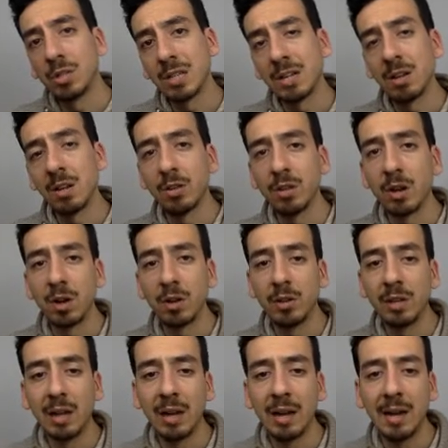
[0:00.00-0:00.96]
and not the
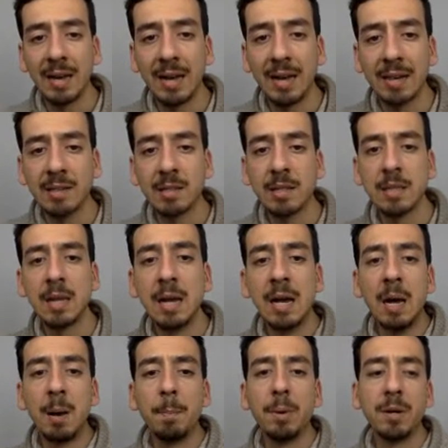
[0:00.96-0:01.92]
underlying asset,
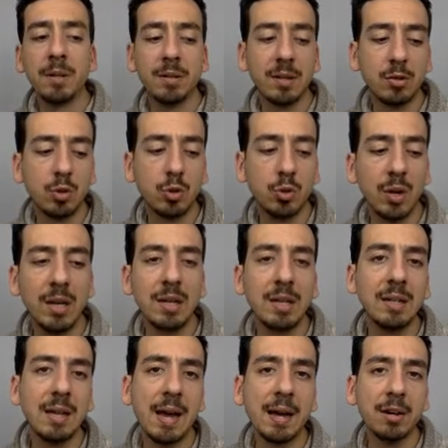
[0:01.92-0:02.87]
but
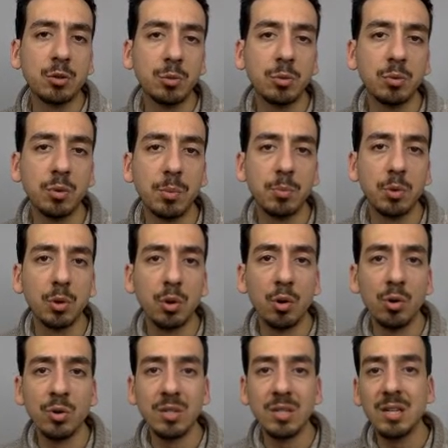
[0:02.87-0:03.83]
trading the actual
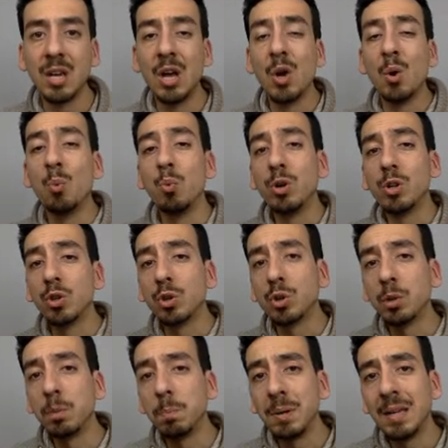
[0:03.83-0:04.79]
cryptocurrency, which
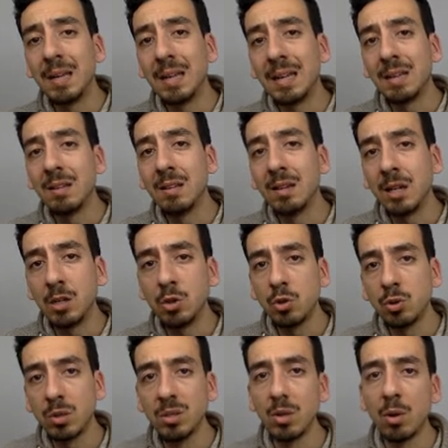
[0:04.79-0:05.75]
could be in the
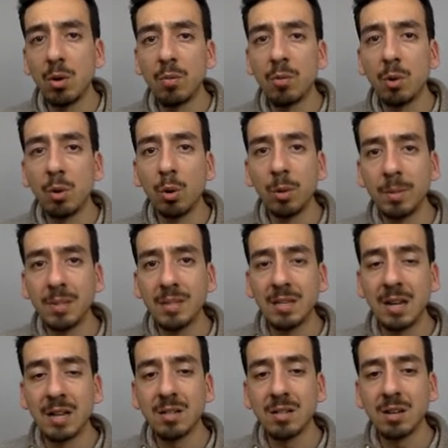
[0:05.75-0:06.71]
interest of Goldman
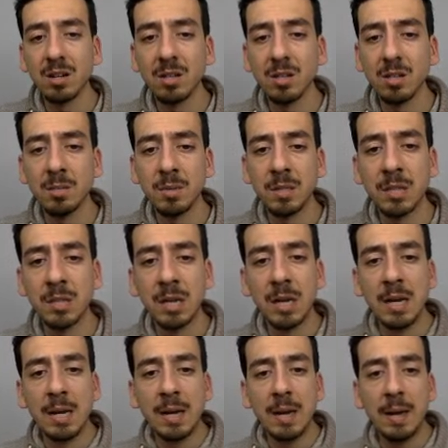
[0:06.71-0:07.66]
Sachs customers,
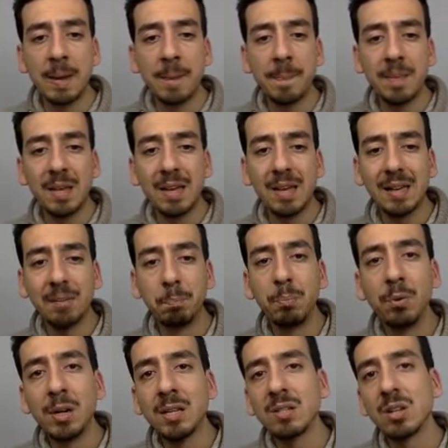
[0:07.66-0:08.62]
it
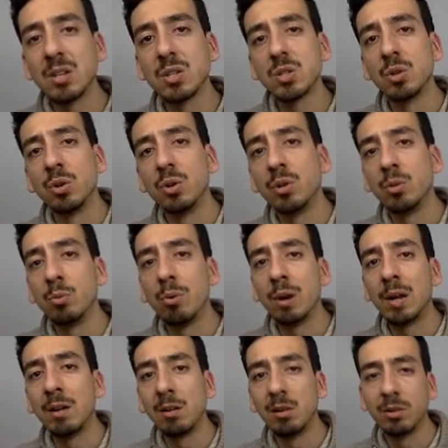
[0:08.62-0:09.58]
brings a certain
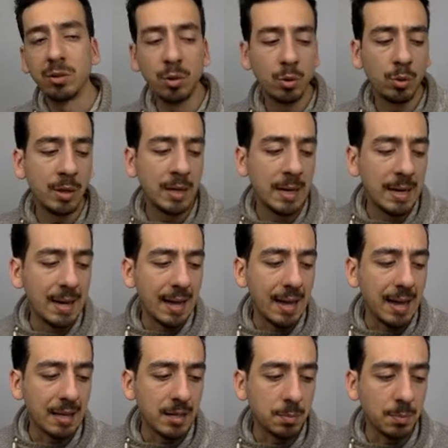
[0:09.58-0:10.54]
regulatory
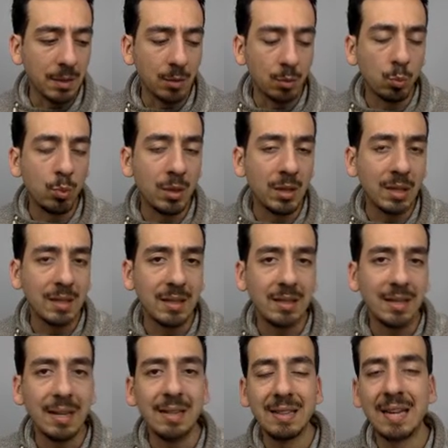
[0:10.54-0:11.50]
aspect with it
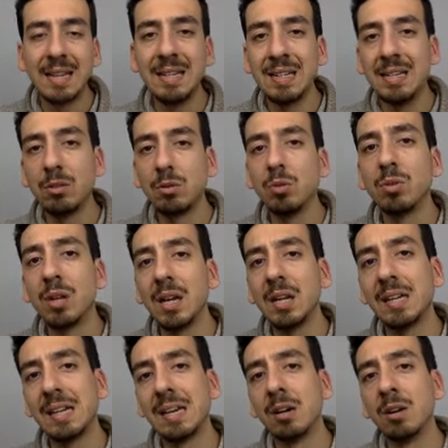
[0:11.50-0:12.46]
that they need to
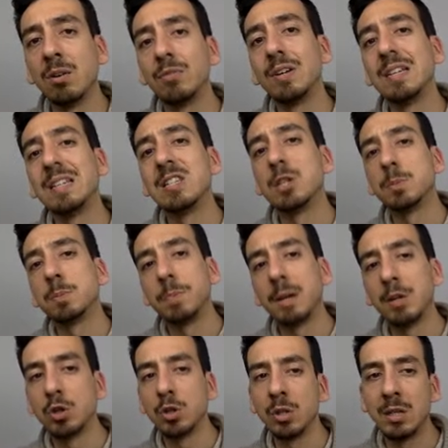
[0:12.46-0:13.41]
take care of,
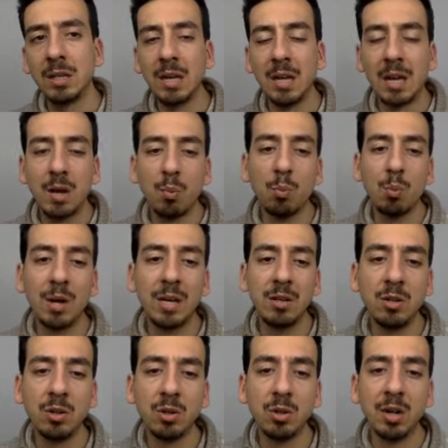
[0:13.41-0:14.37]
especially when
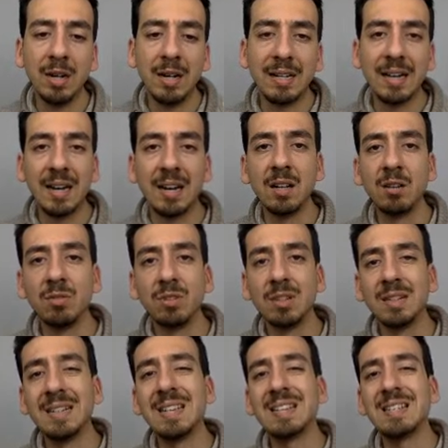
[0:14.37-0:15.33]
you're kind of
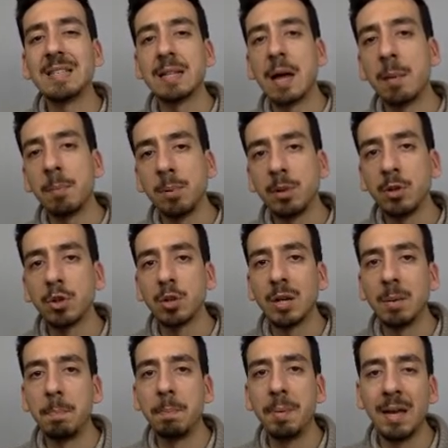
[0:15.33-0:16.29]
an established
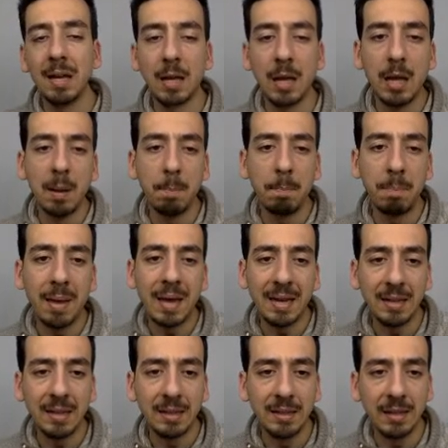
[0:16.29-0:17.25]
and big
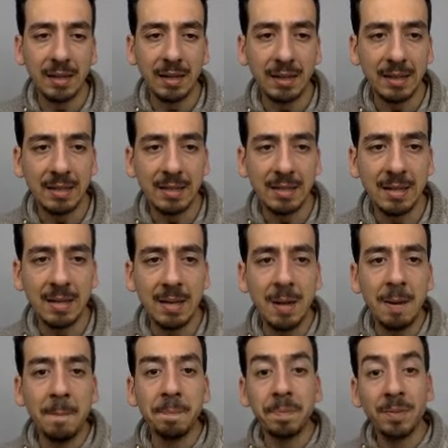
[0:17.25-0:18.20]
bank like this.
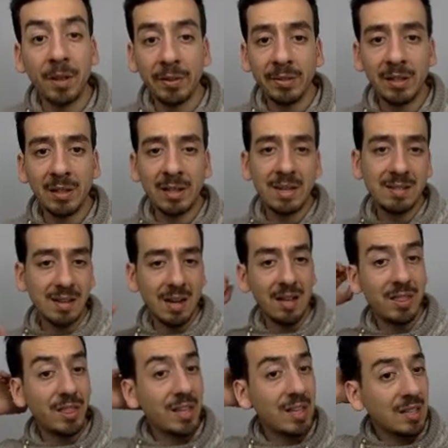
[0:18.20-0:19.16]
Nonetheless, I
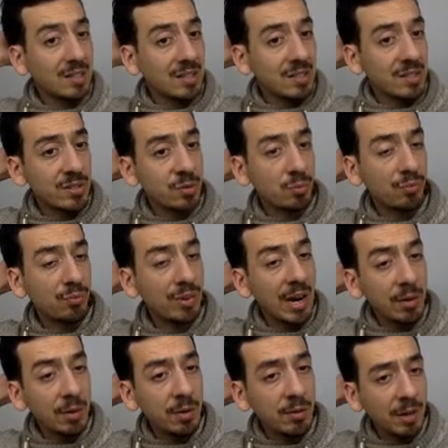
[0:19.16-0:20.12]
think this is
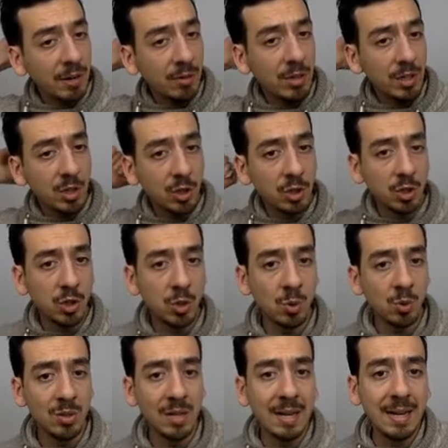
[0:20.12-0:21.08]
very, very good
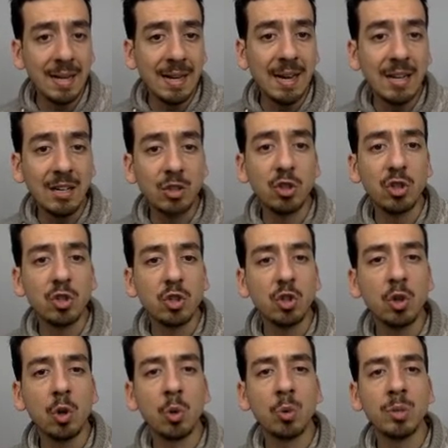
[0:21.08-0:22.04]
news. It just
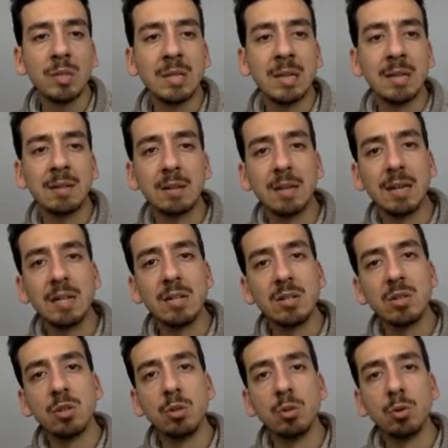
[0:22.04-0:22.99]
shows that
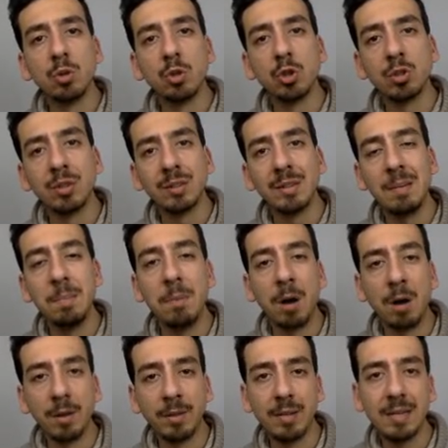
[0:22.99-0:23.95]
institutional
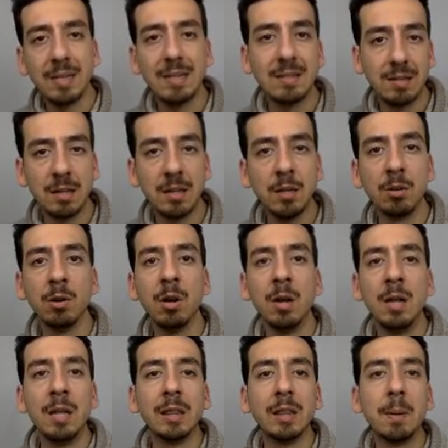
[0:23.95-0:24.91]
demand is here.
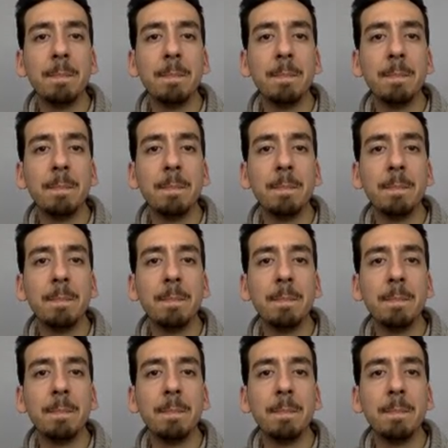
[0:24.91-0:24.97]
The